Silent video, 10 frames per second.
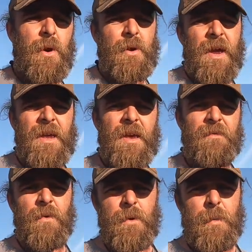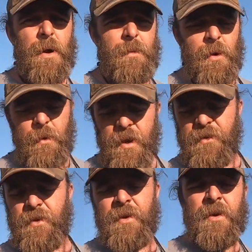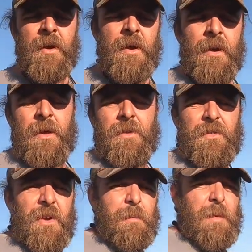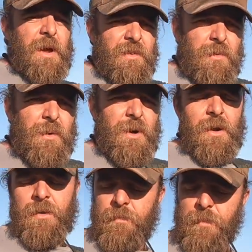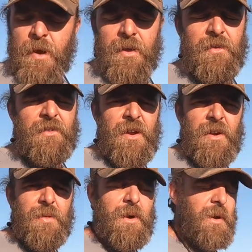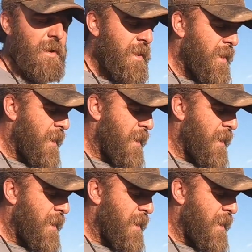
broke, I can't afford barbell weights. Sandbags will work, probably just need a third.